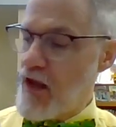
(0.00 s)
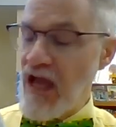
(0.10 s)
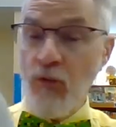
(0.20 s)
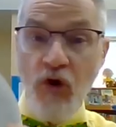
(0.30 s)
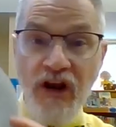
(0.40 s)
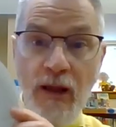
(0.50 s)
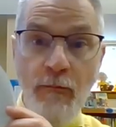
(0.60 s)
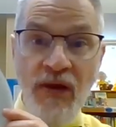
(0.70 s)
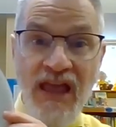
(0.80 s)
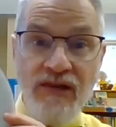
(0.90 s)
And we're gonna
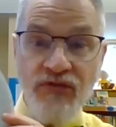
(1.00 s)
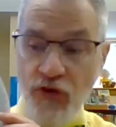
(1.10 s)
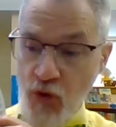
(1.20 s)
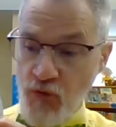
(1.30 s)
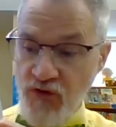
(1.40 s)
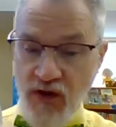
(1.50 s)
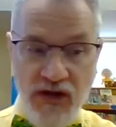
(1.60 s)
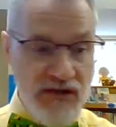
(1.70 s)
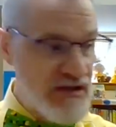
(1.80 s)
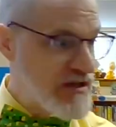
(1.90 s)
paint those
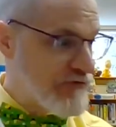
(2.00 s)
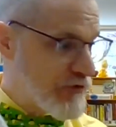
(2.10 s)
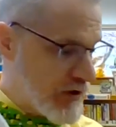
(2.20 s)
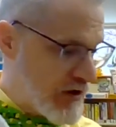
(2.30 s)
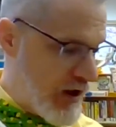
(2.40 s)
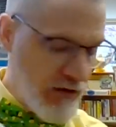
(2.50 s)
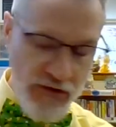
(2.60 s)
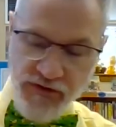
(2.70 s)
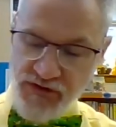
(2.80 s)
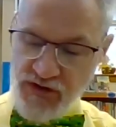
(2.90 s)
different
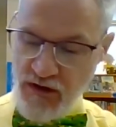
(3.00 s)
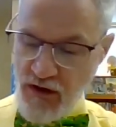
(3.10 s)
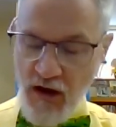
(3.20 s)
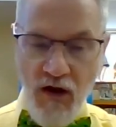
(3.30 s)
colors.